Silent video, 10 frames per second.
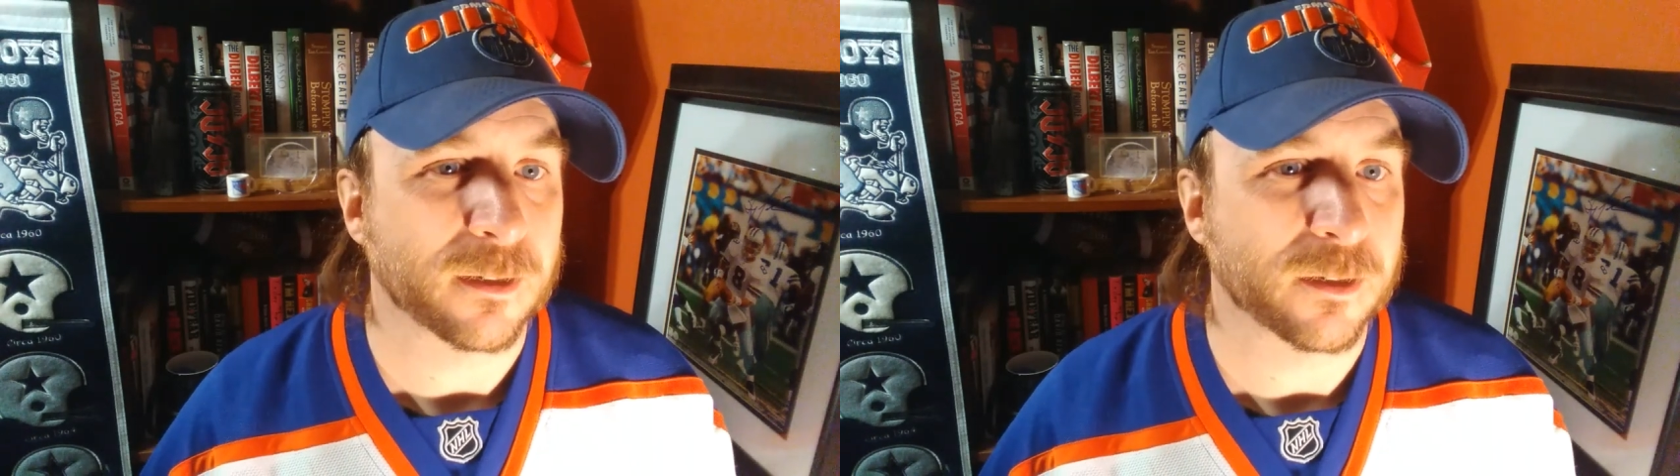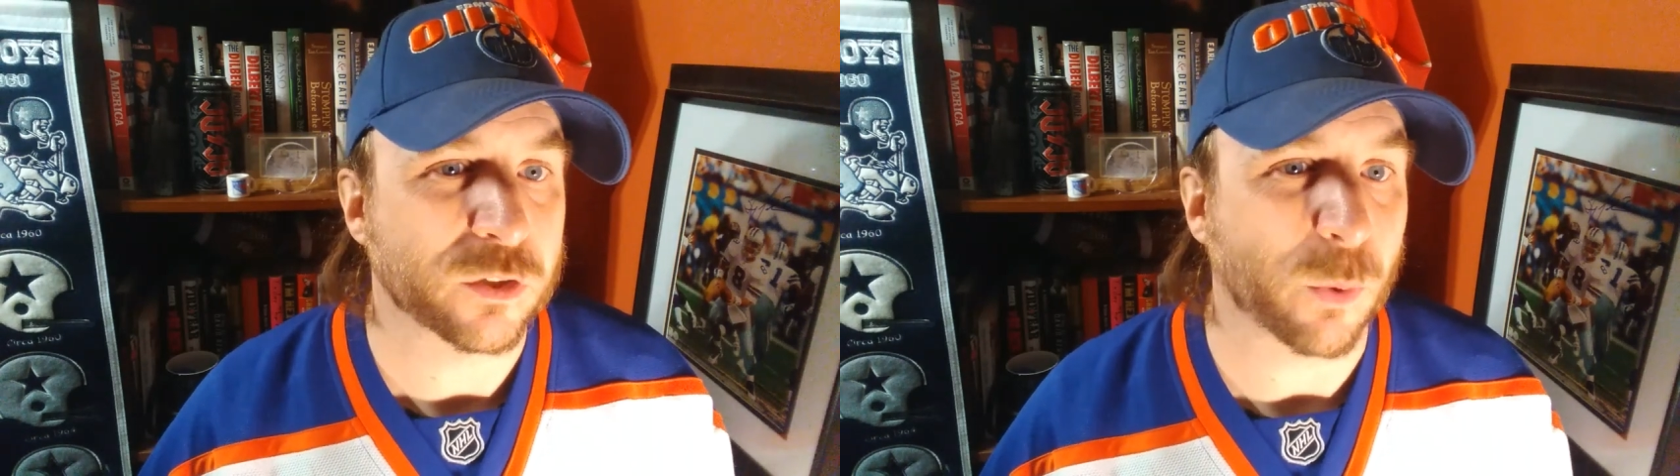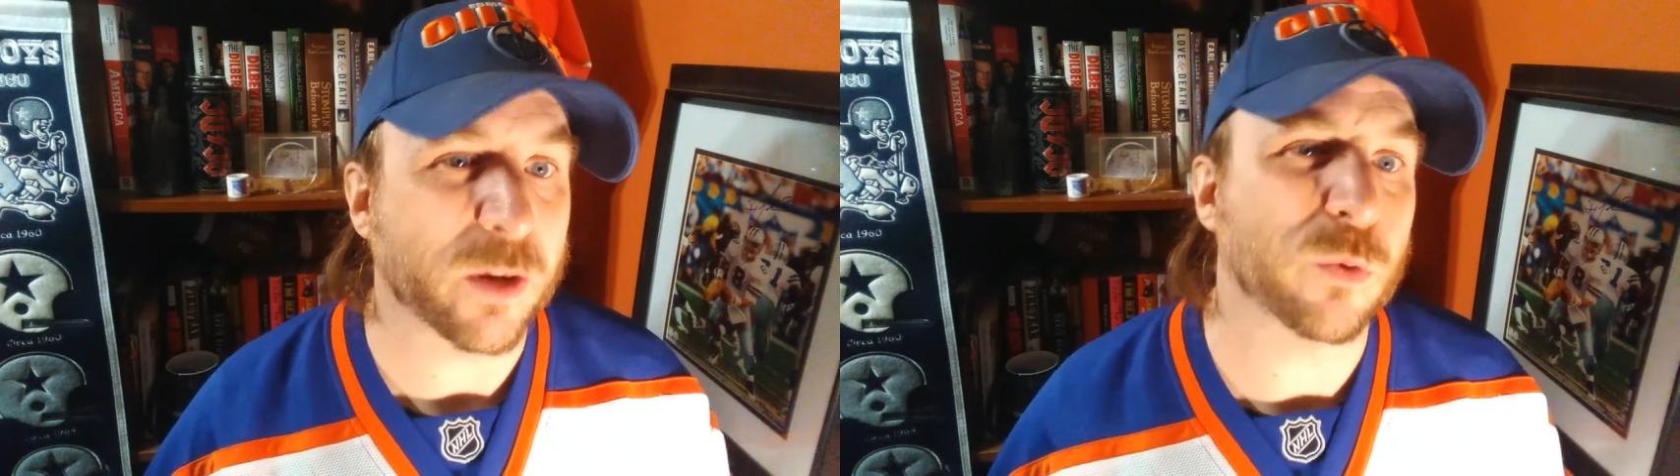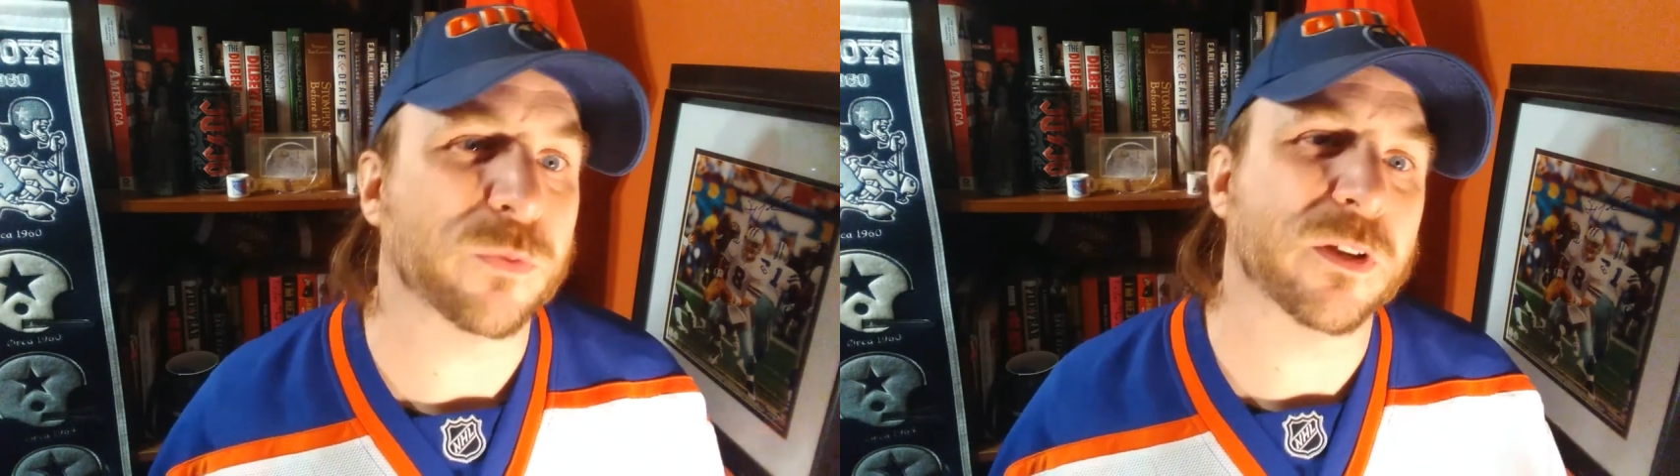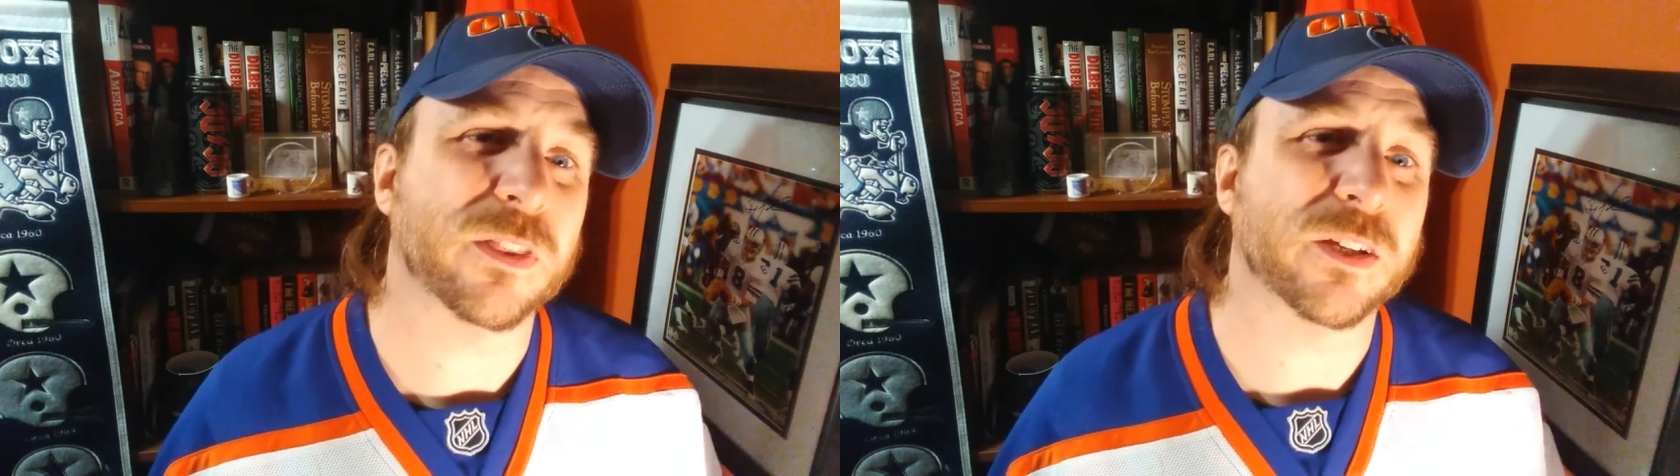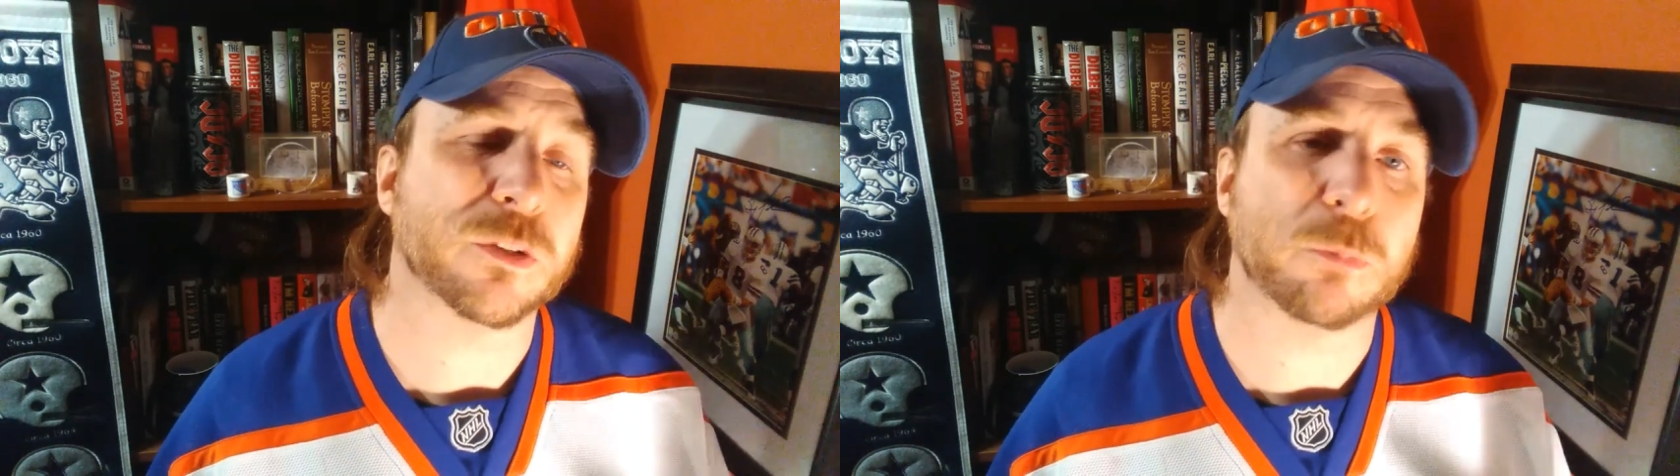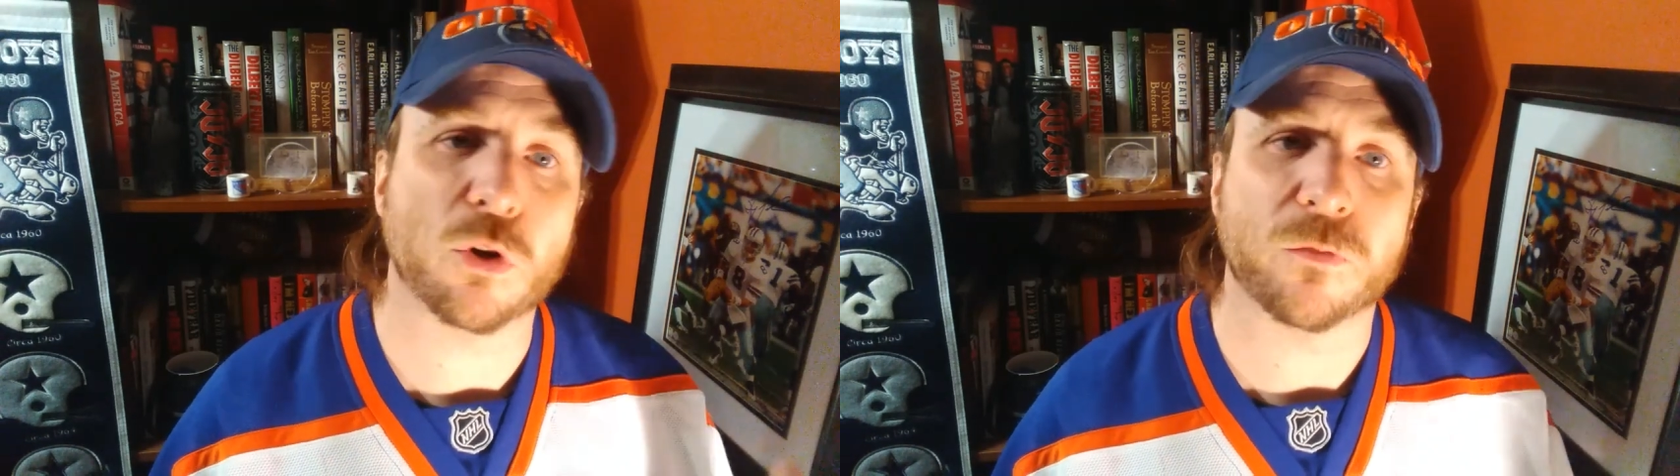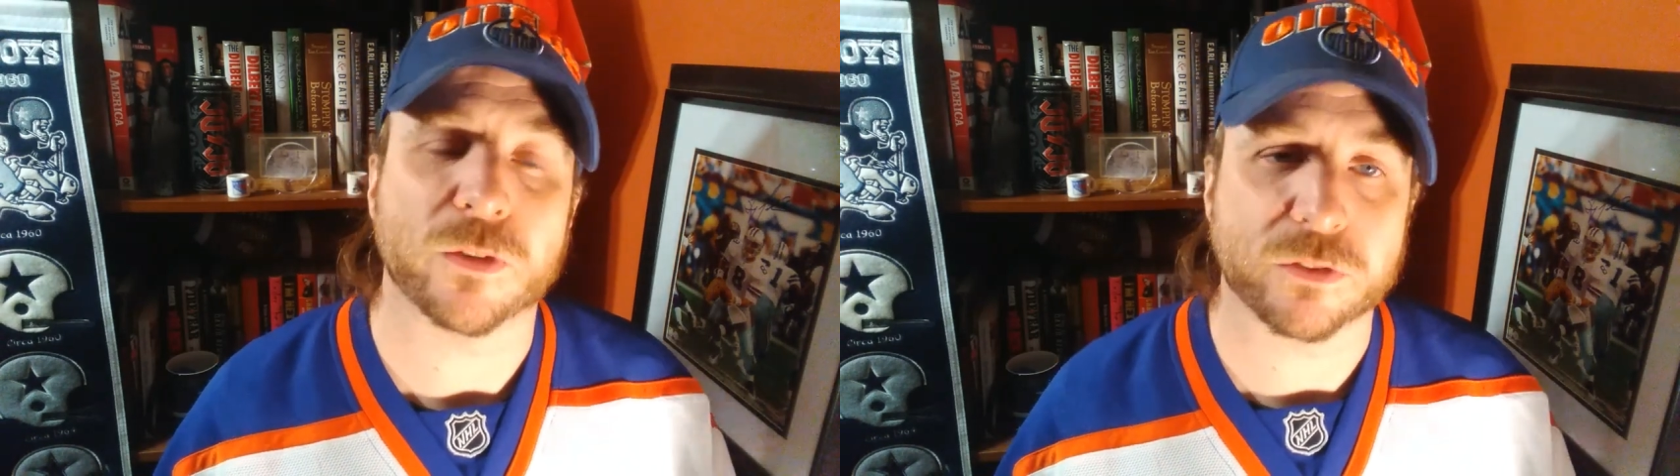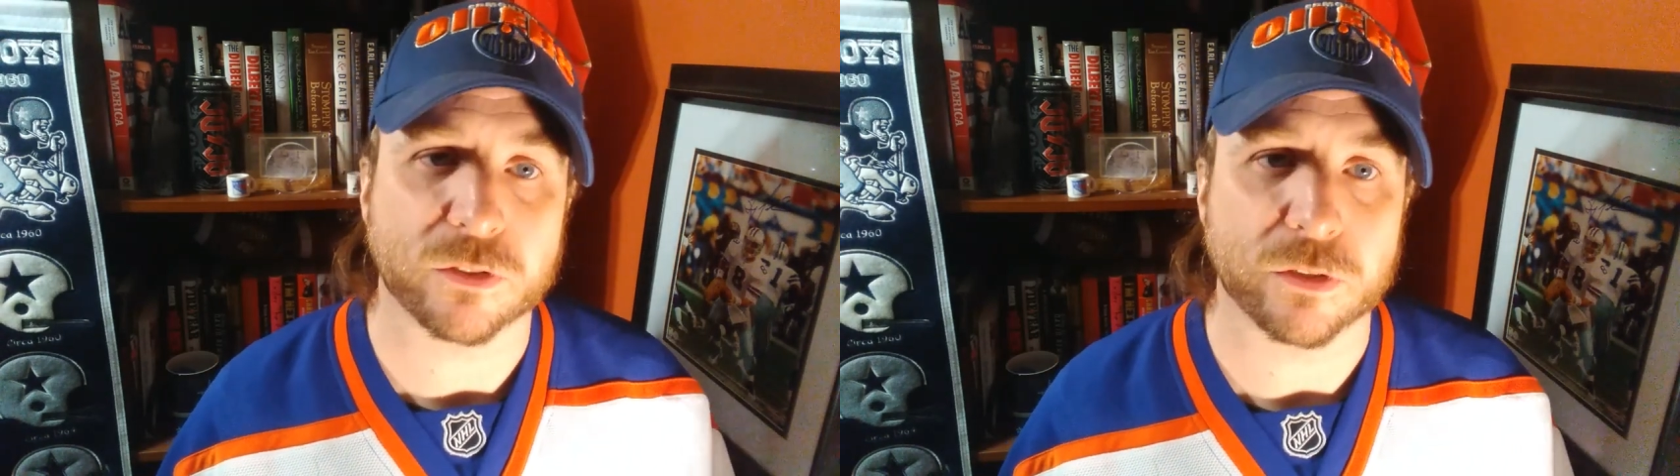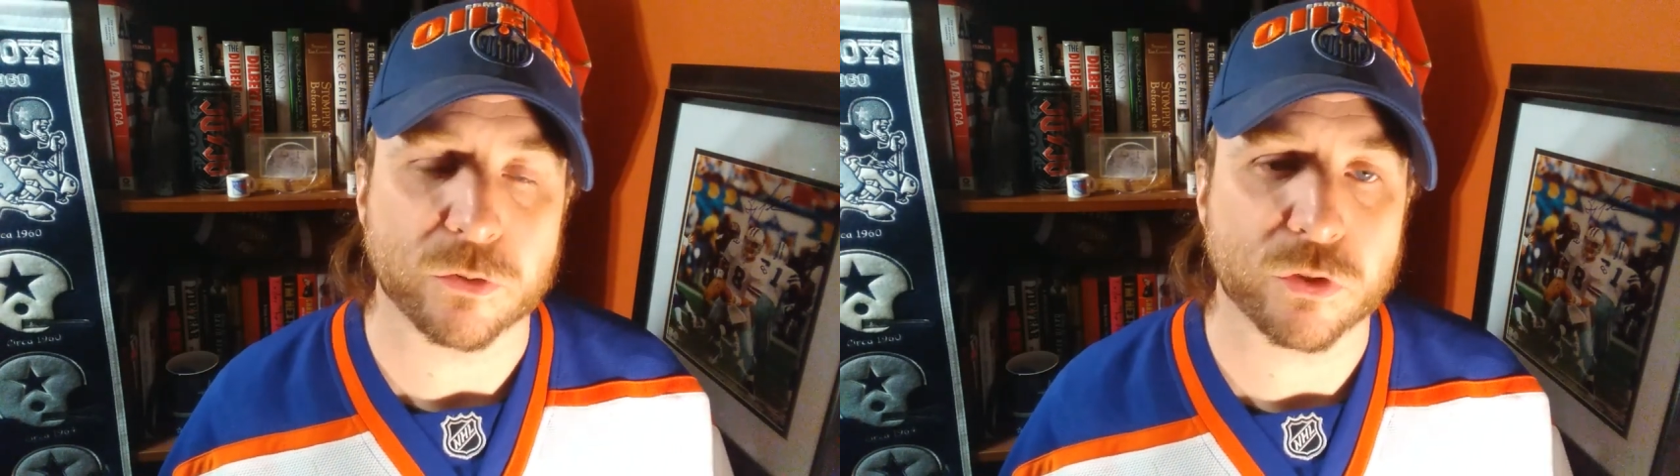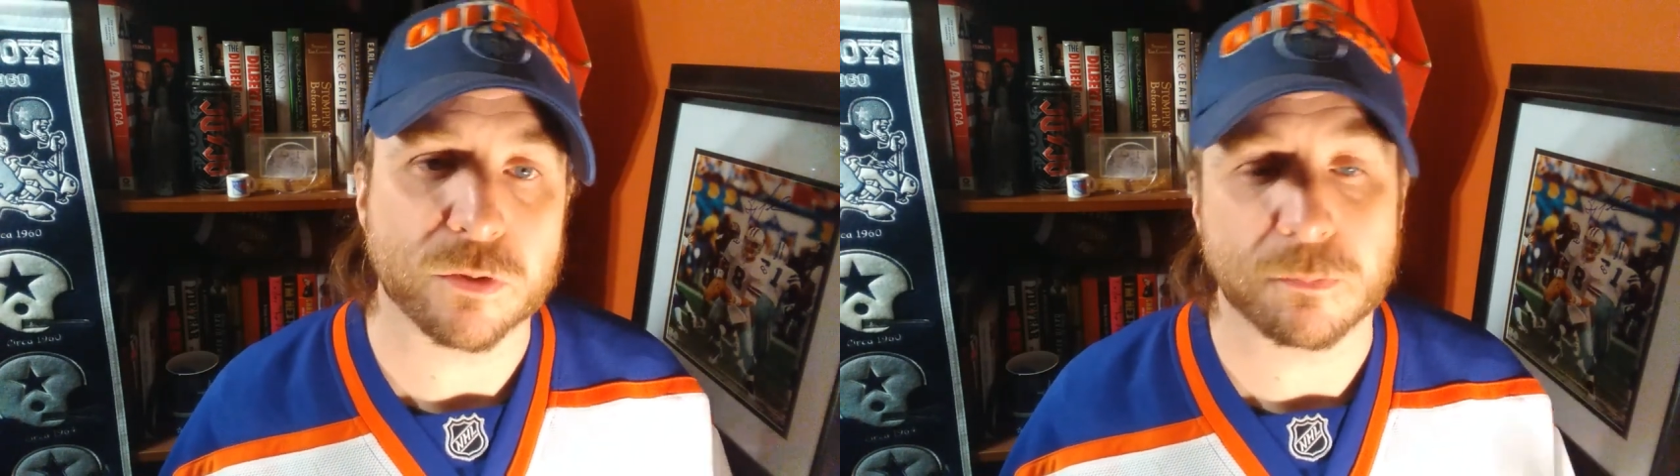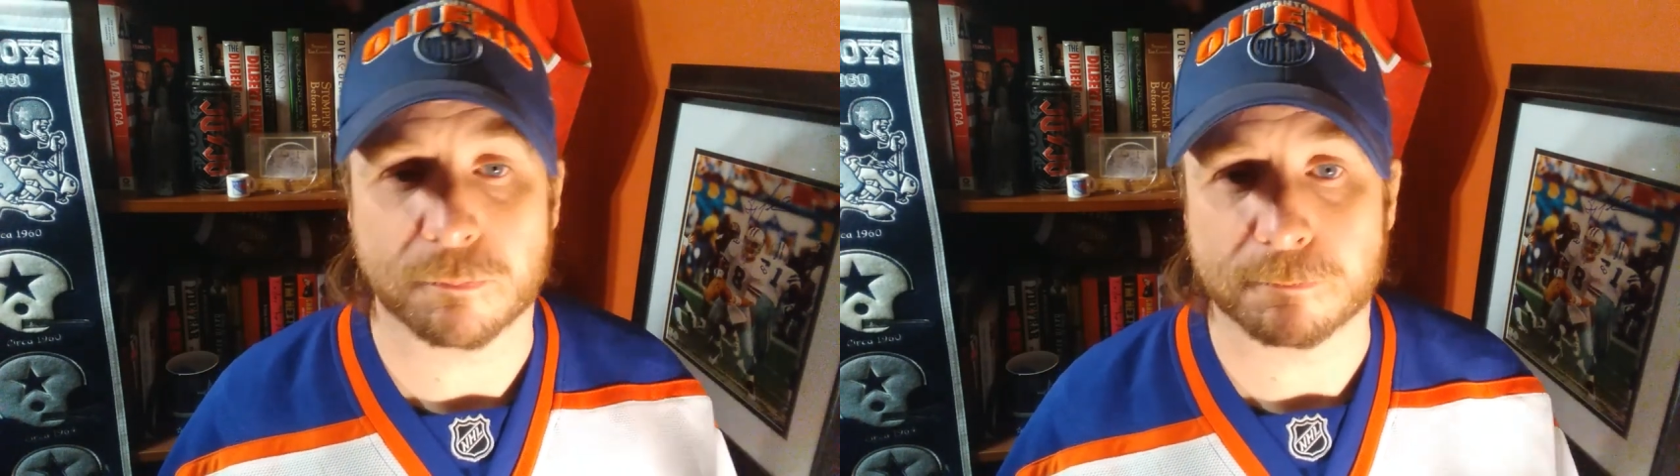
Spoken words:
So I don't think that's a perfect solution.